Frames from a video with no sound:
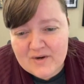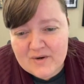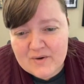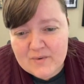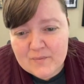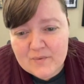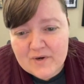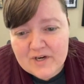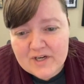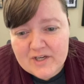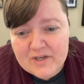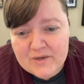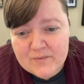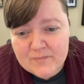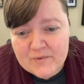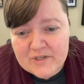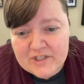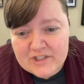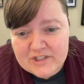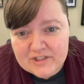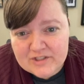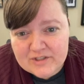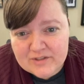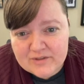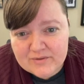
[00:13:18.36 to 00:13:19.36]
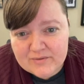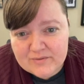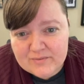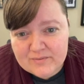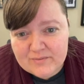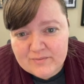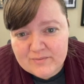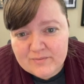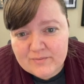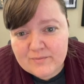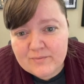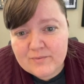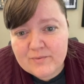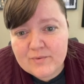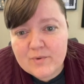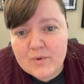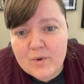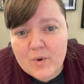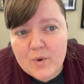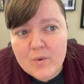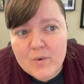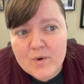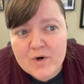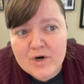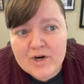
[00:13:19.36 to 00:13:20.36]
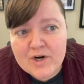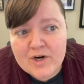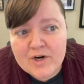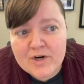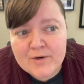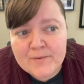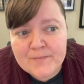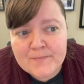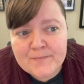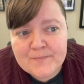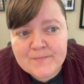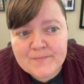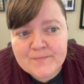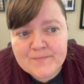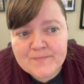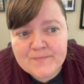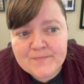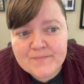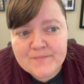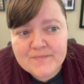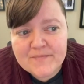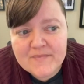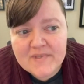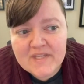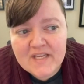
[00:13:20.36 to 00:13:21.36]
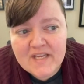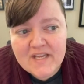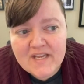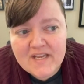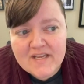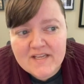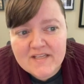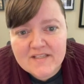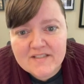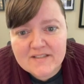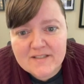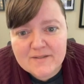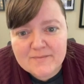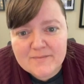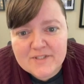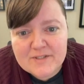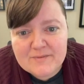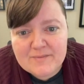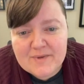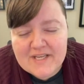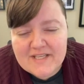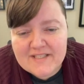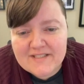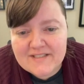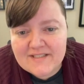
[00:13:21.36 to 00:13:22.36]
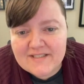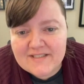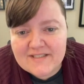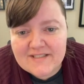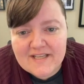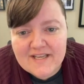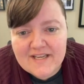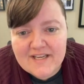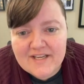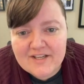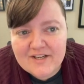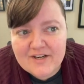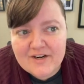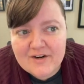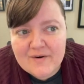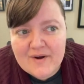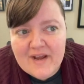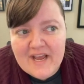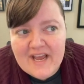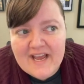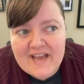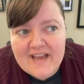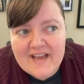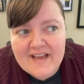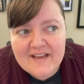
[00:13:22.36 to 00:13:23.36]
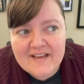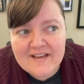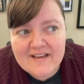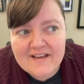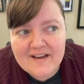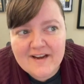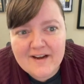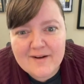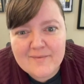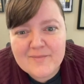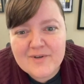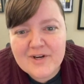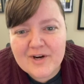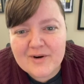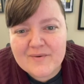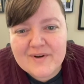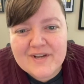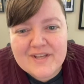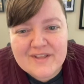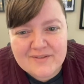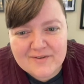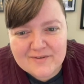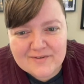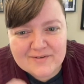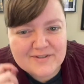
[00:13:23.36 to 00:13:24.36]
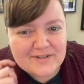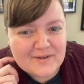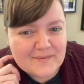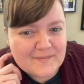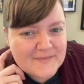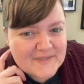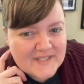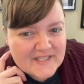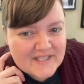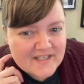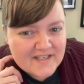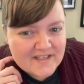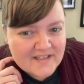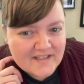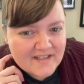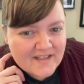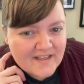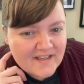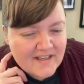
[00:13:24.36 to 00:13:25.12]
What can we do? Or some space to say, you know, hey, I'm going through something.